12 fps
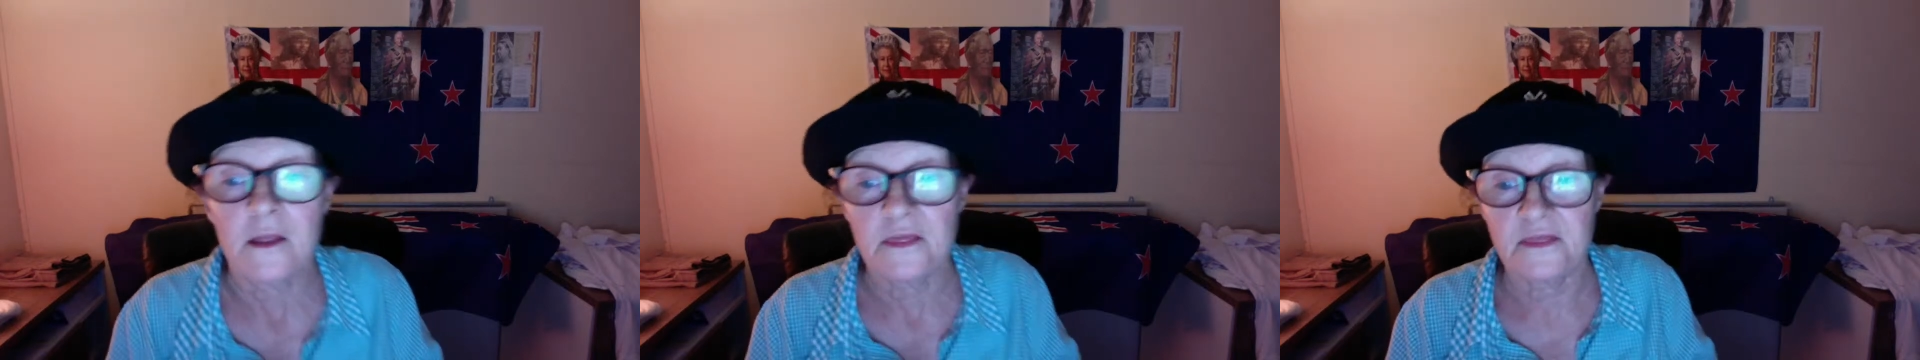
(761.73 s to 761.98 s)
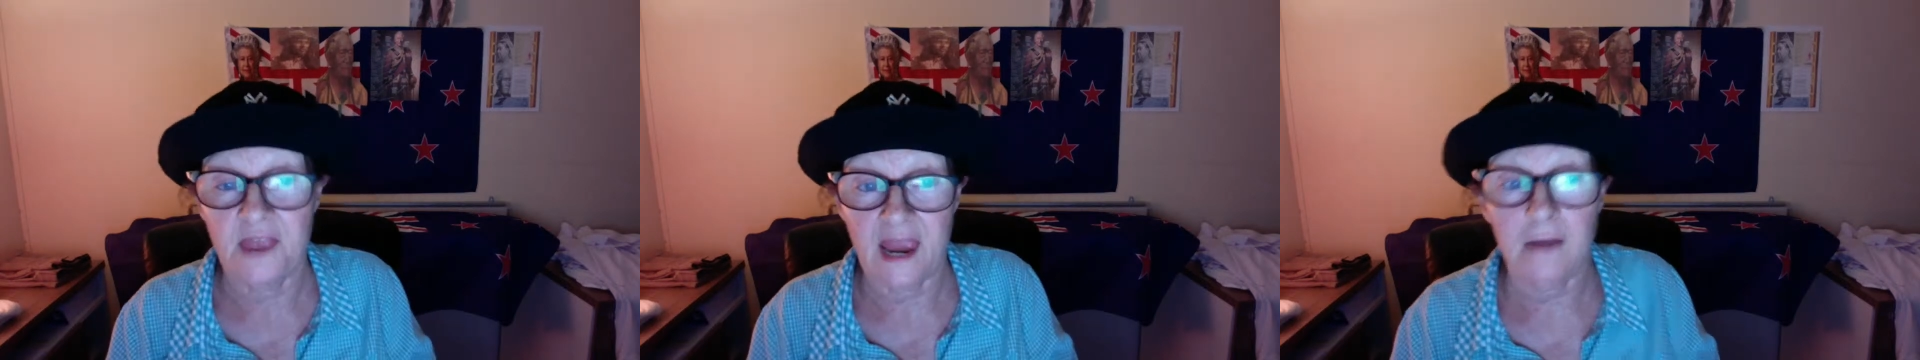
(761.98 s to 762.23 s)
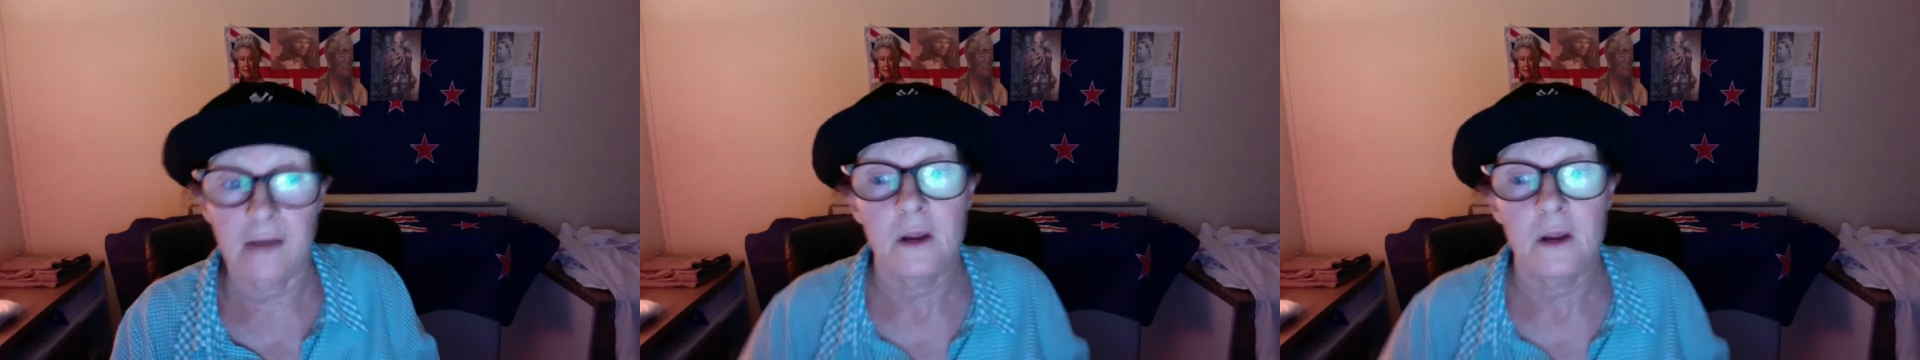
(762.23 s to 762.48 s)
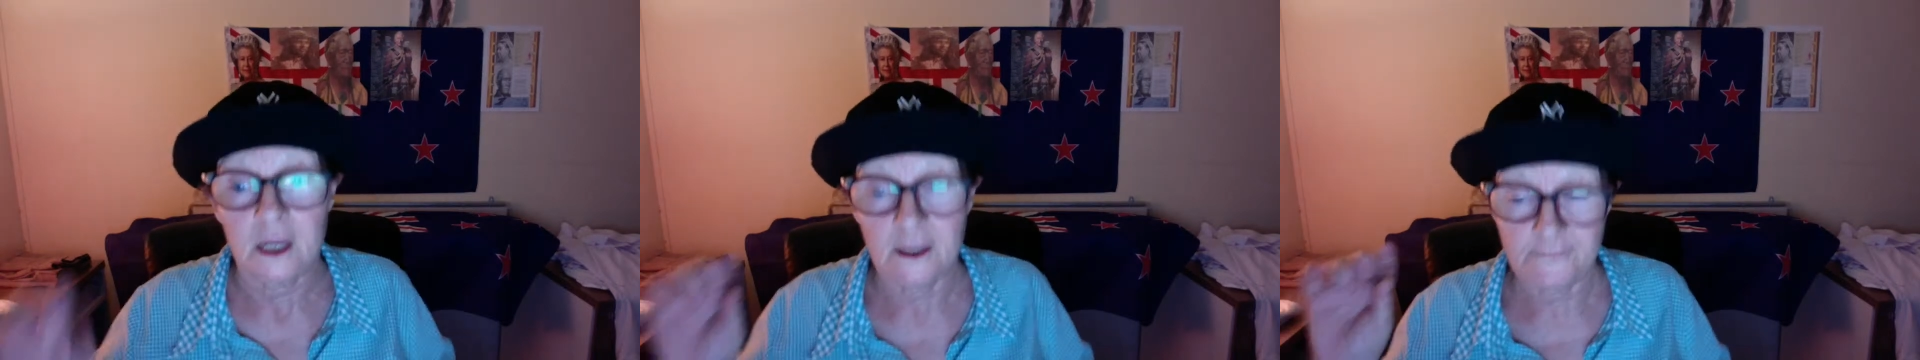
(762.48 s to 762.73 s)
that
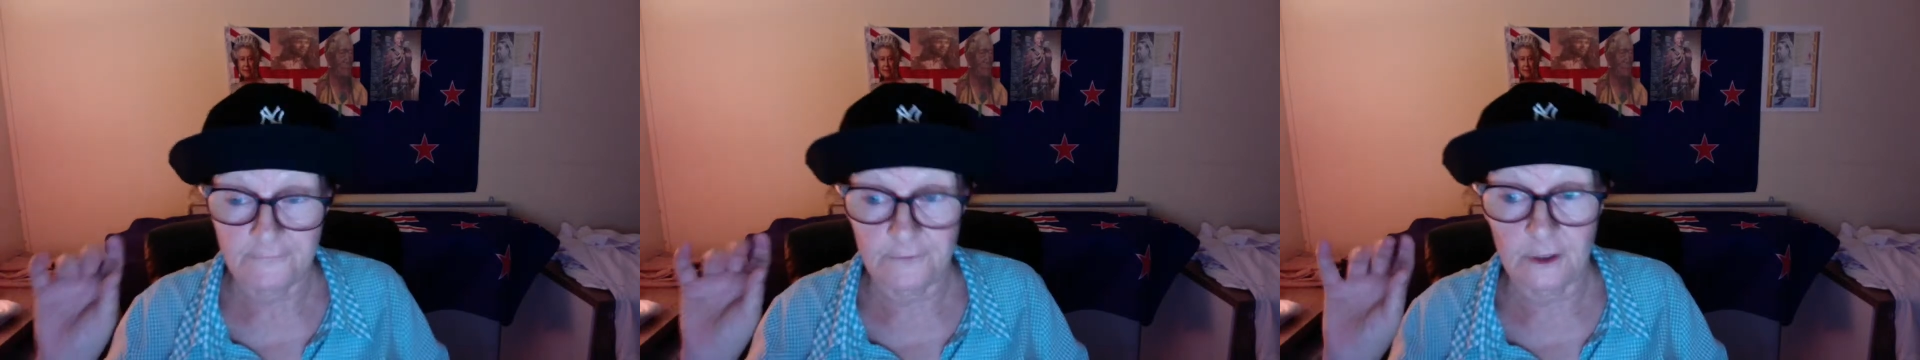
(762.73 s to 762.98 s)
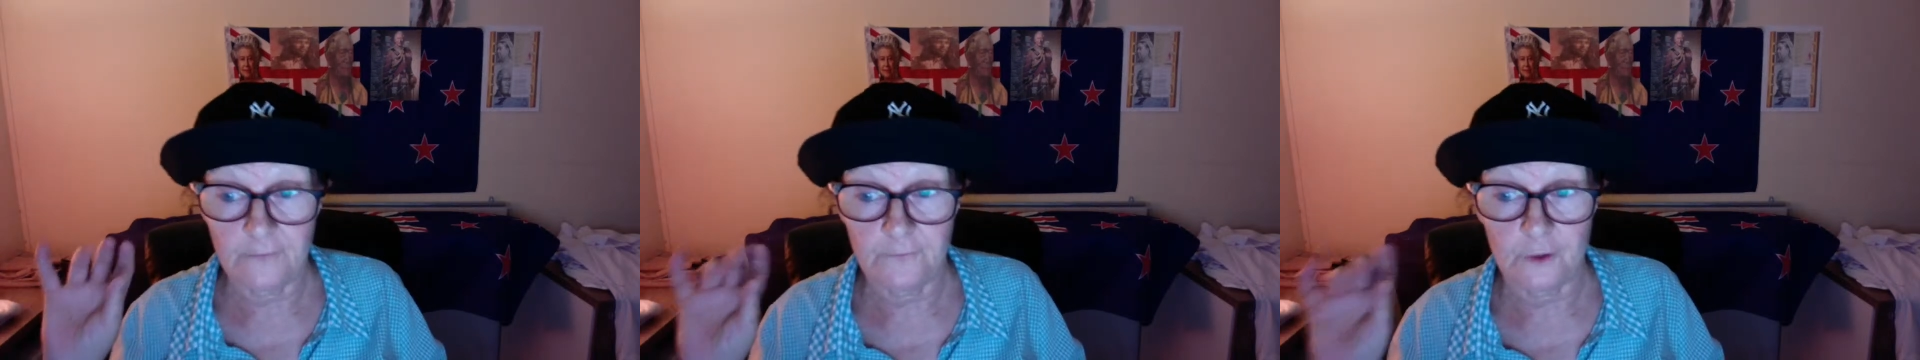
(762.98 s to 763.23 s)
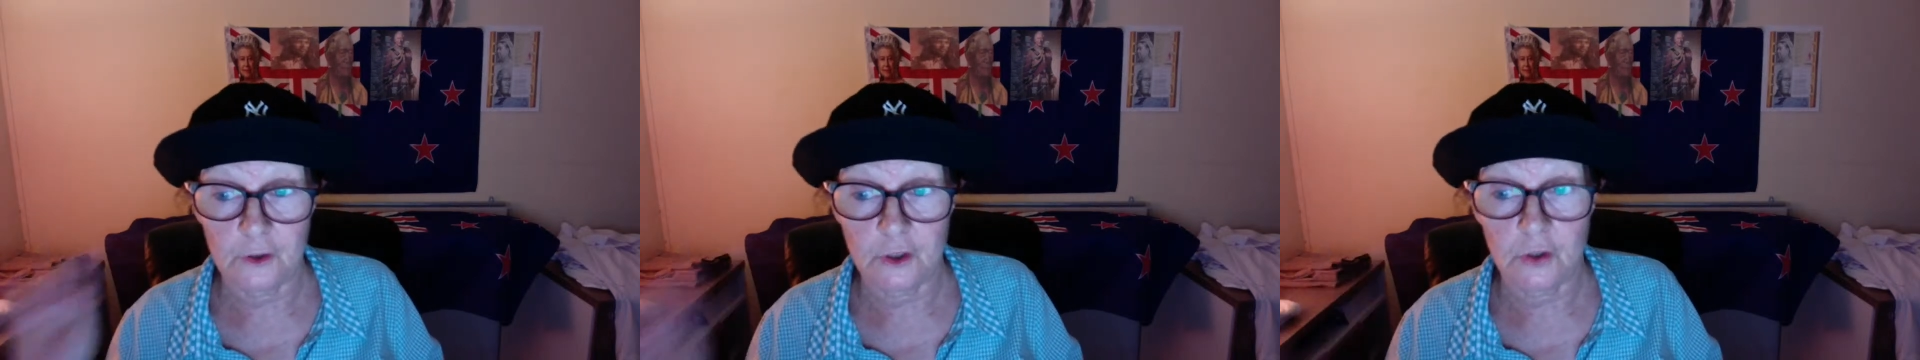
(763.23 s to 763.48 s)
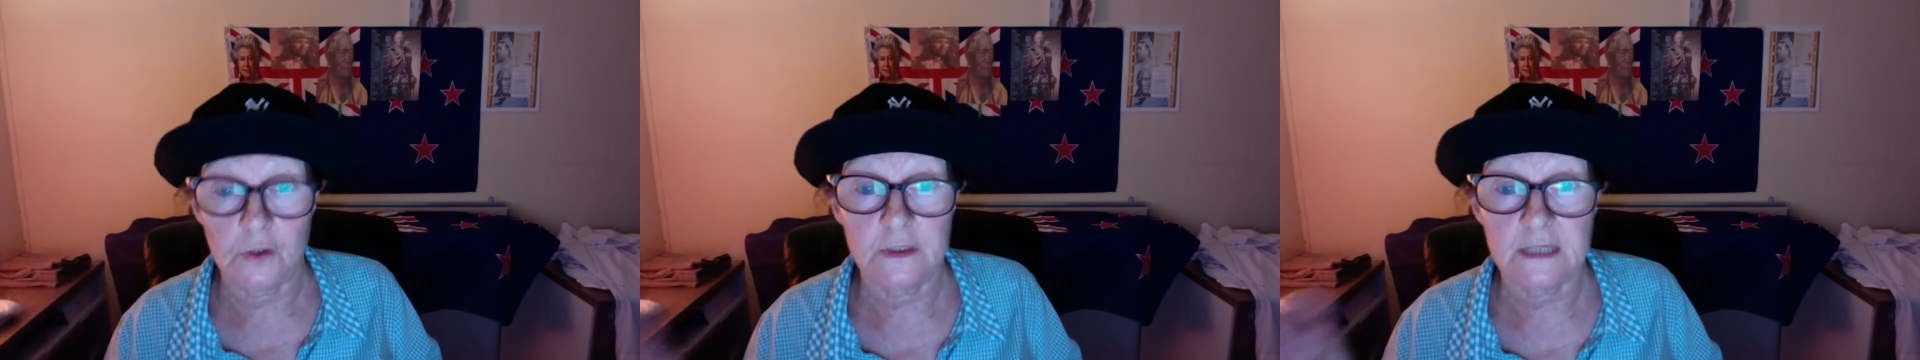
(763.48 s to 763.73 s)
if you're
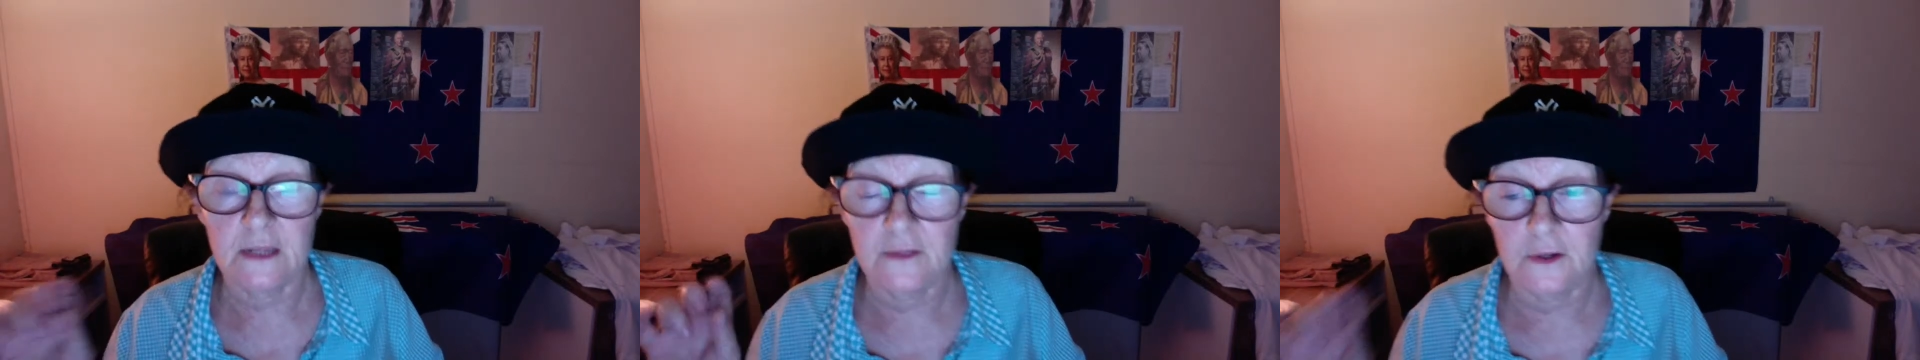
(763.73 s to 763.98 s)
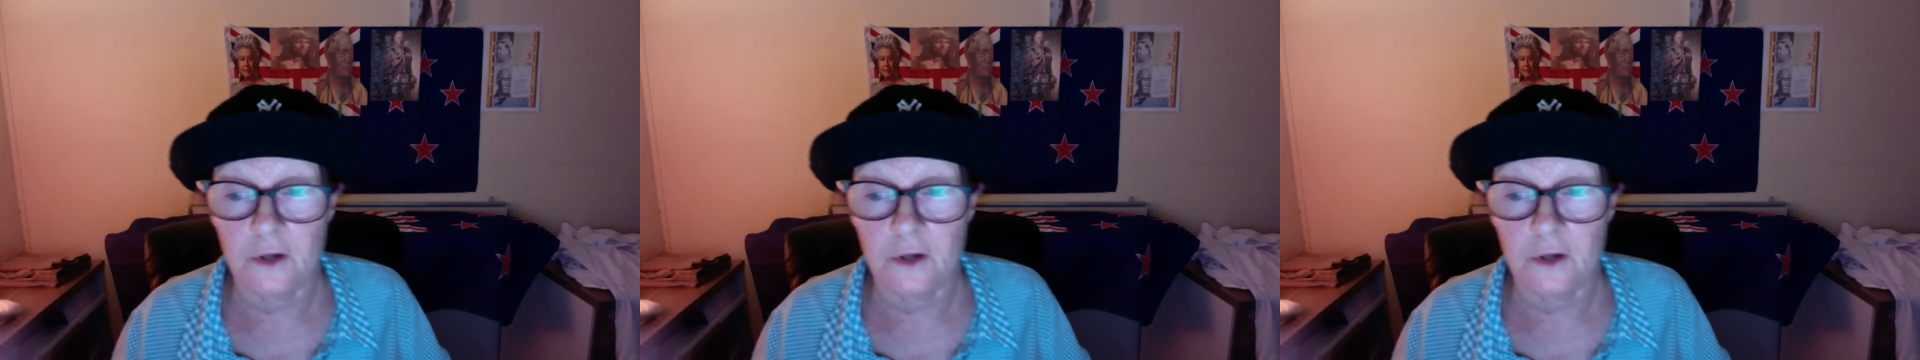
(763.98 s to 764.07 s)
using the